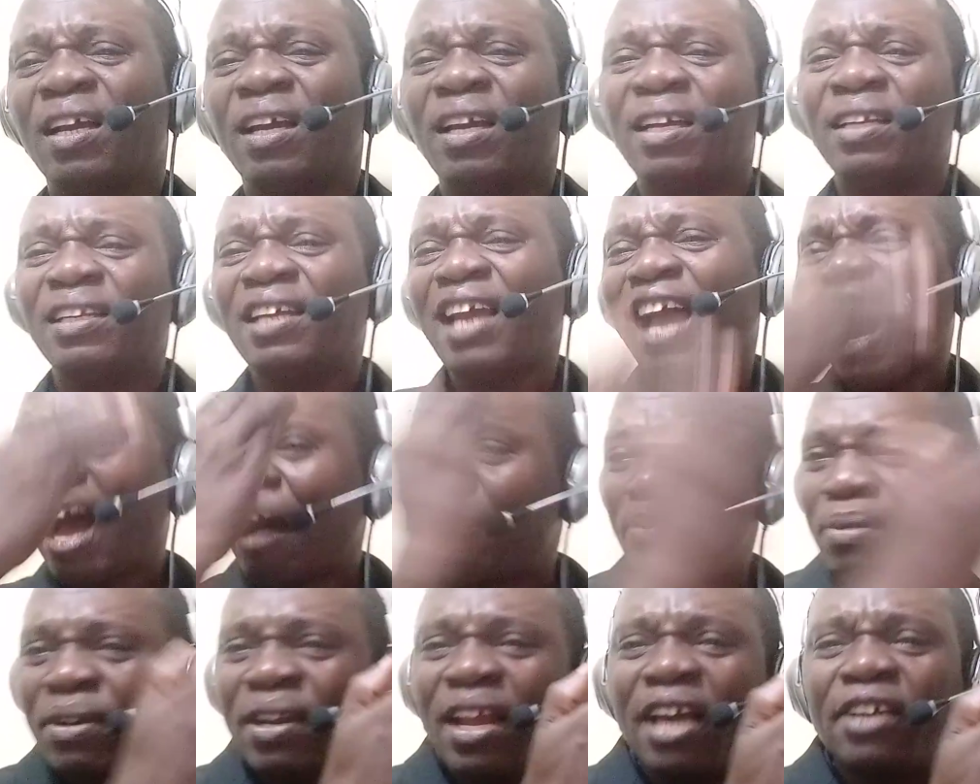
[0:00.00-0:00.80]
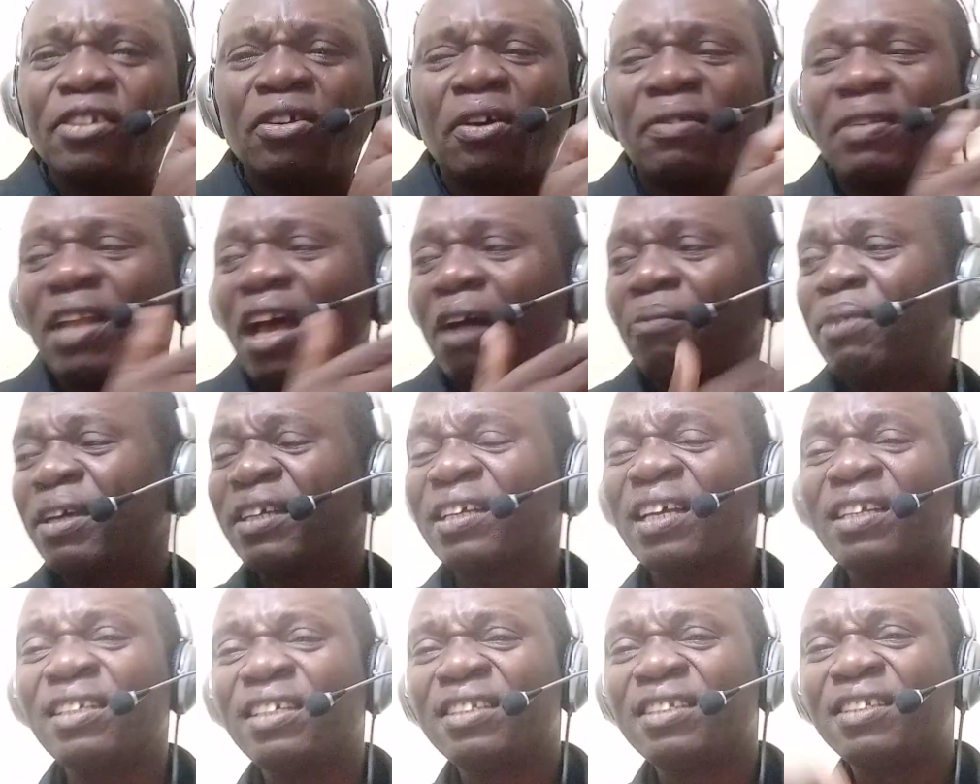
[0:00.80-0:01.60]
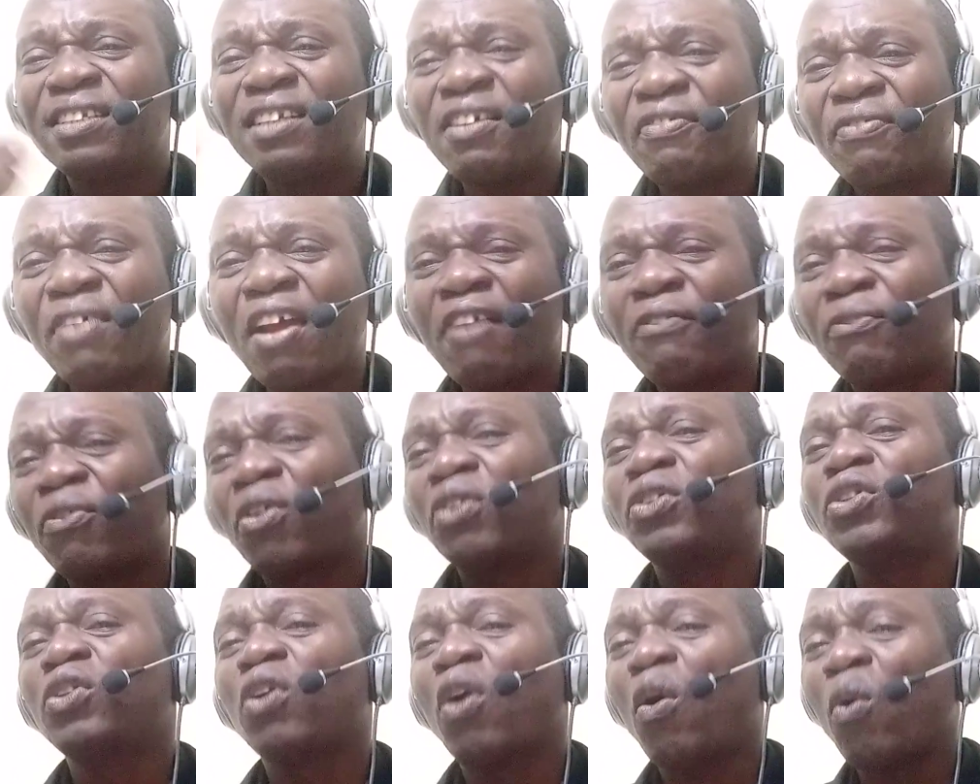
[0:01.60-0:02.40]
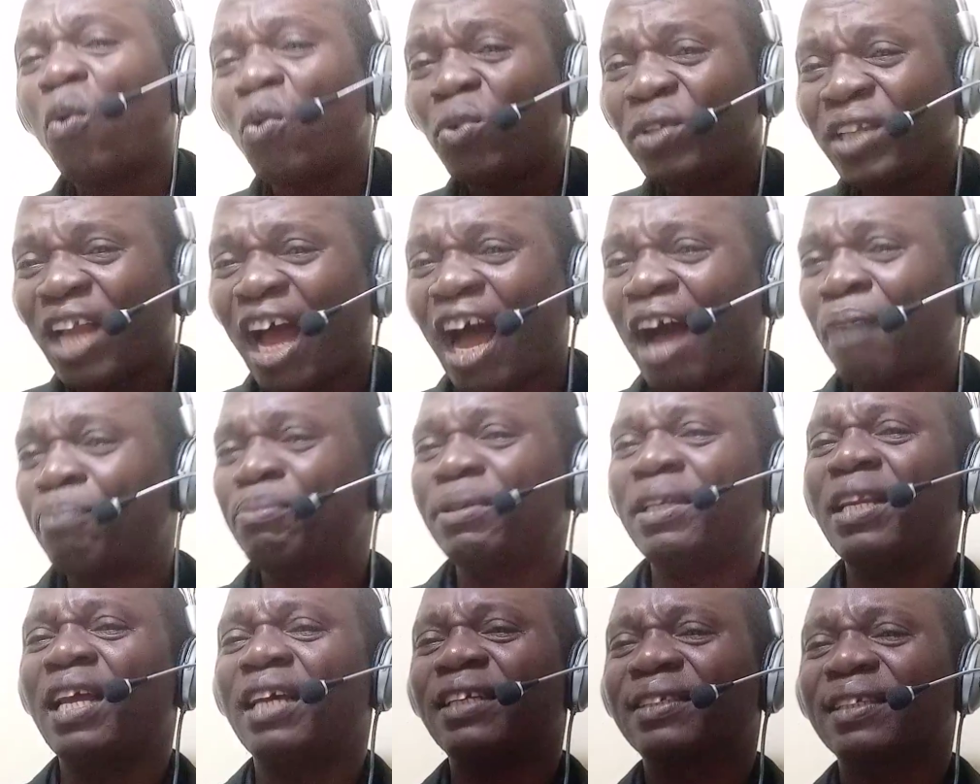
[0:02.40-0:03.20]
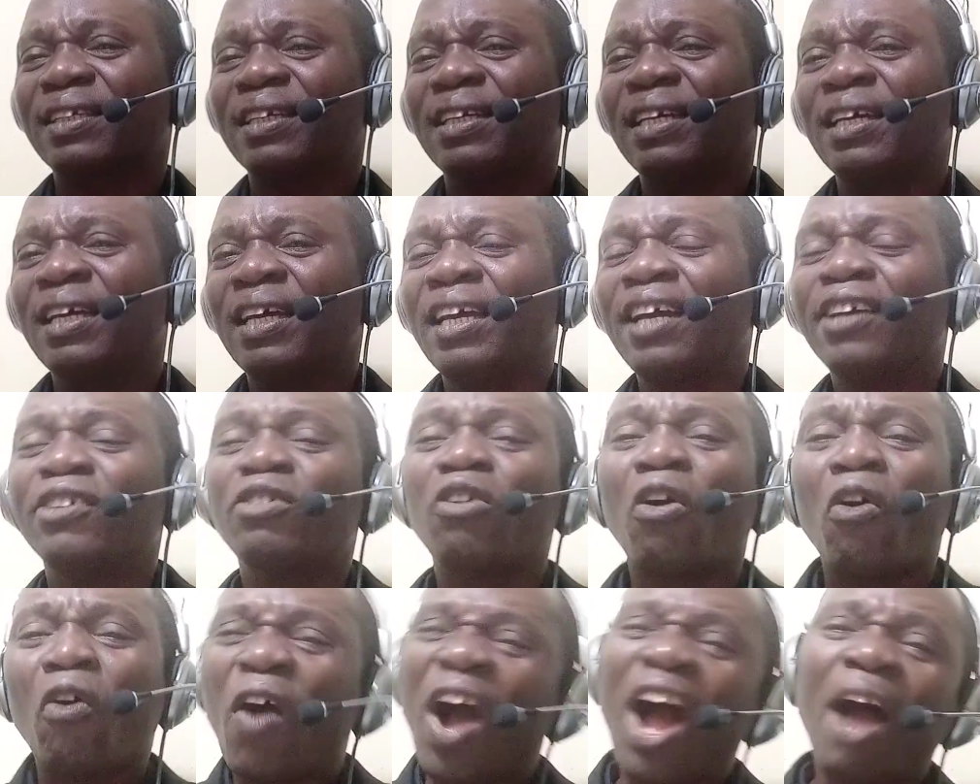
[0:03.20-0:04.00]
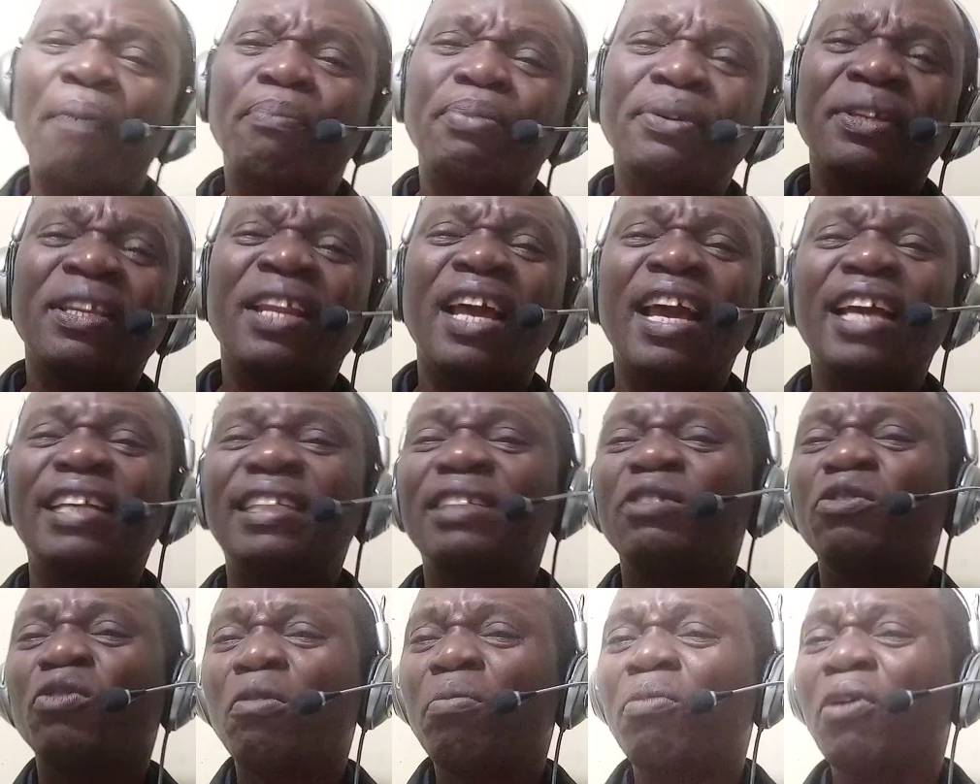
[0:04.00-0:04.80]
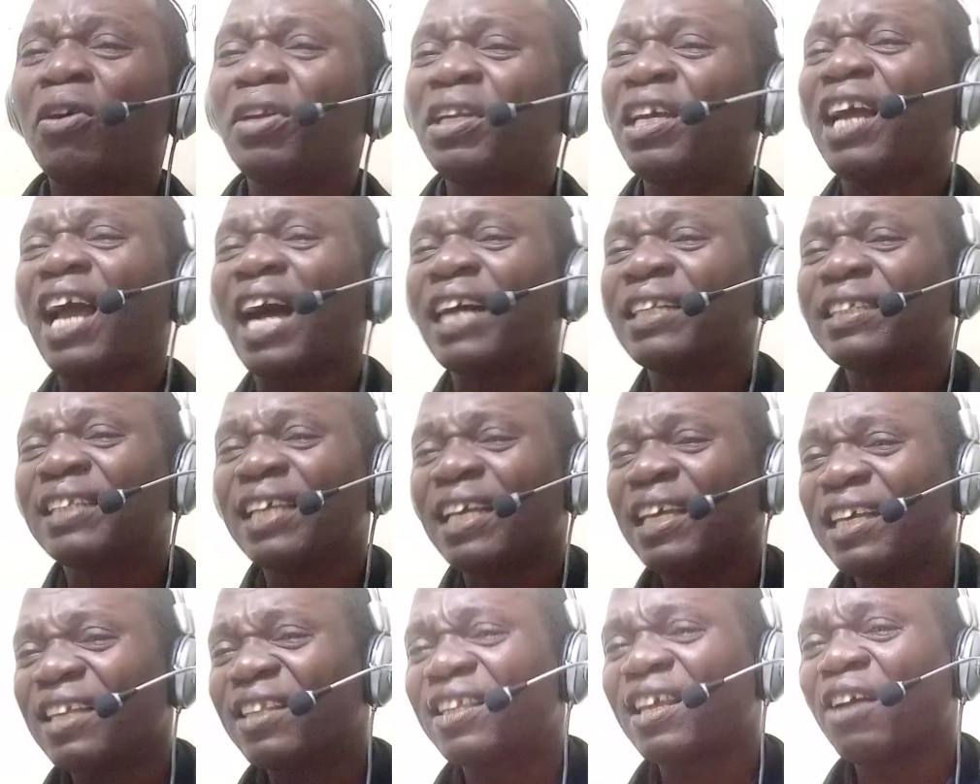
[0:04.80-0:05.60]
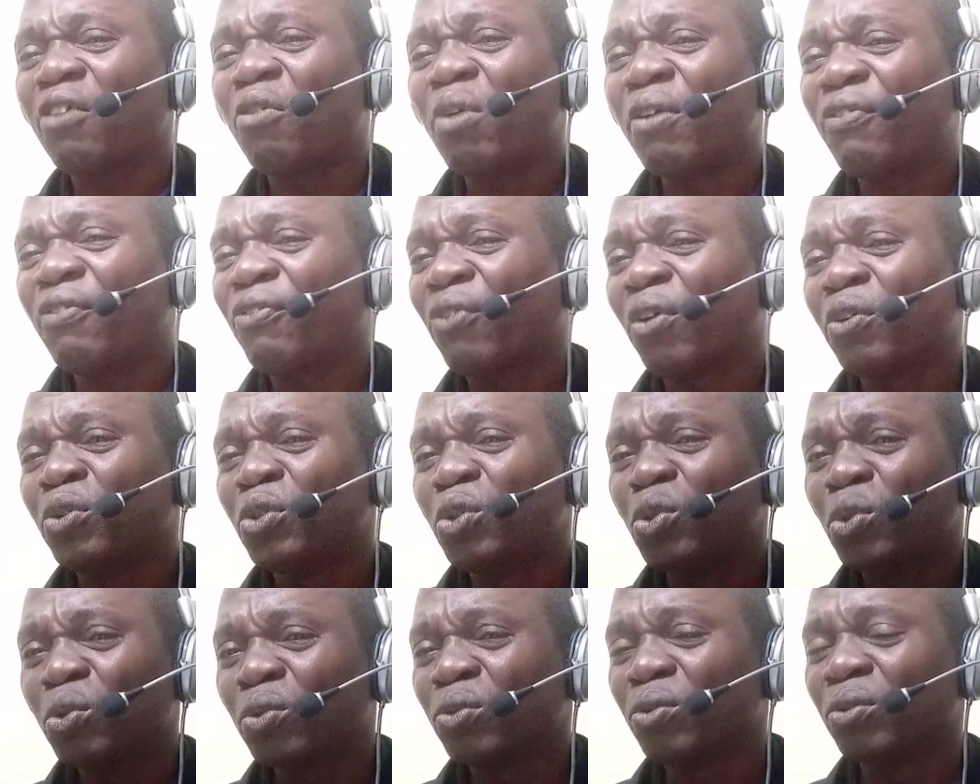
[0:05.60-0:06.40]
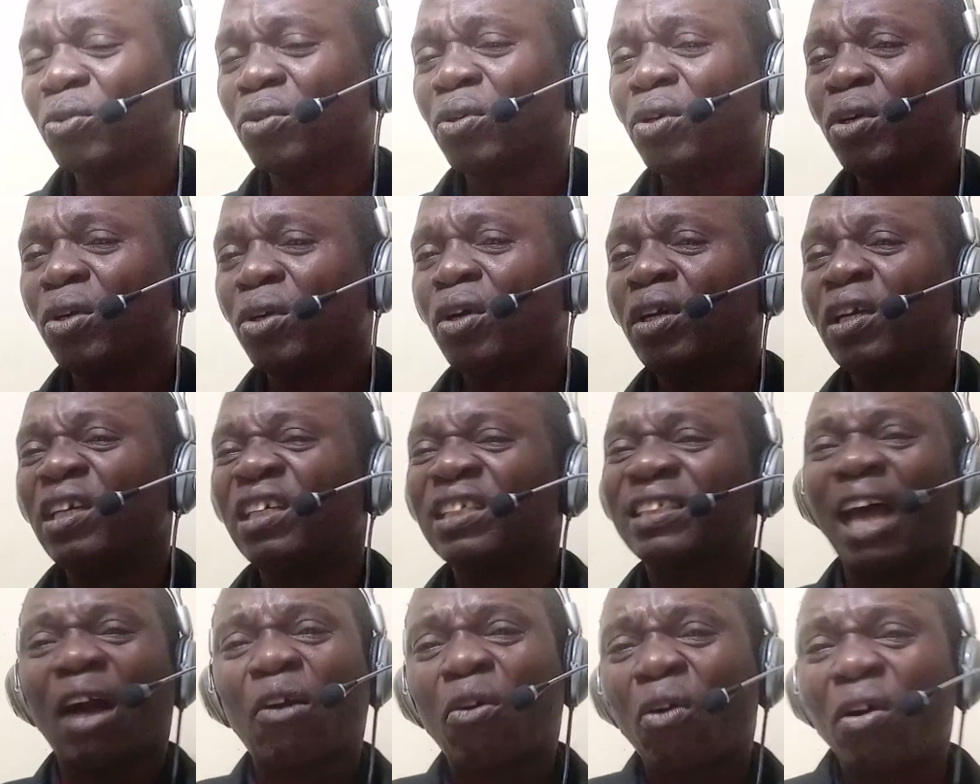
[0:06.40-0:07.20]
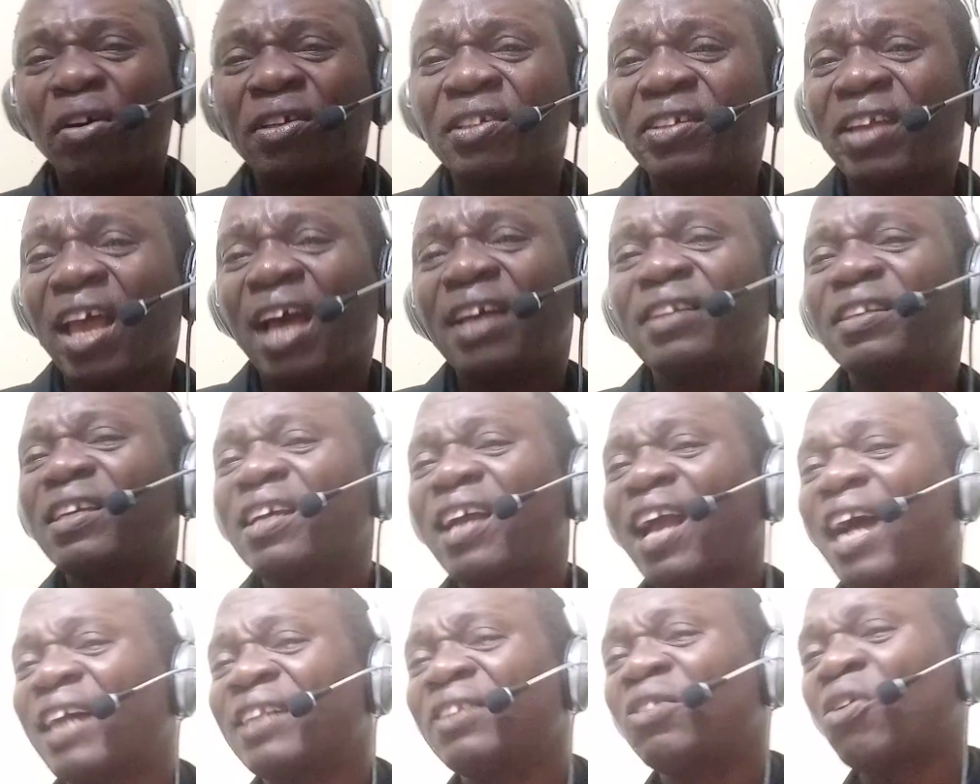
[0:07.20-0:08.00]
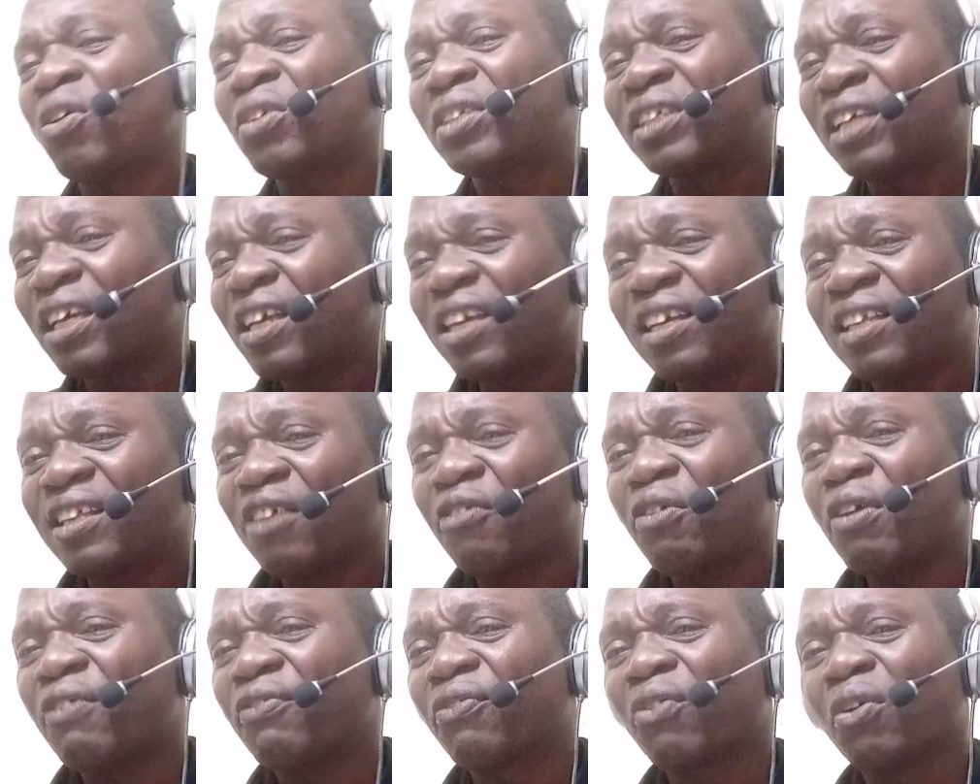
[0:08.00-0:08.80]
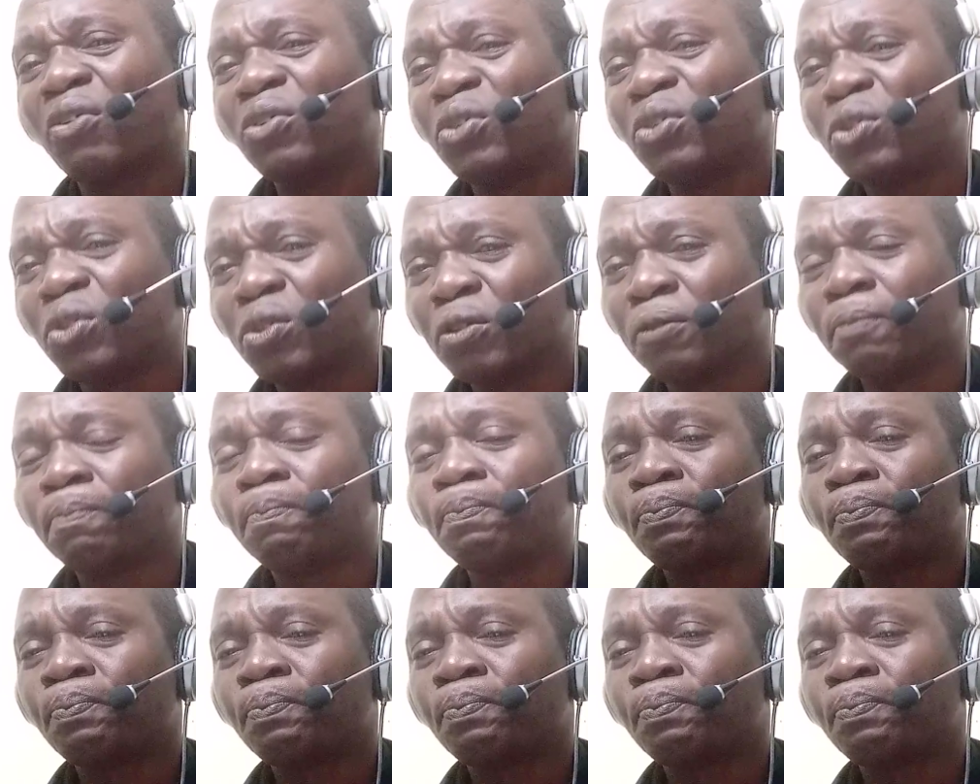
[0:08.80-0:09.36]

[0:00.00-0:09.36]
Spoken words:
The happiness of that person is different from your own happiness. Your happiness, nobody can take it away from you. Circumstances cannot take it away from you.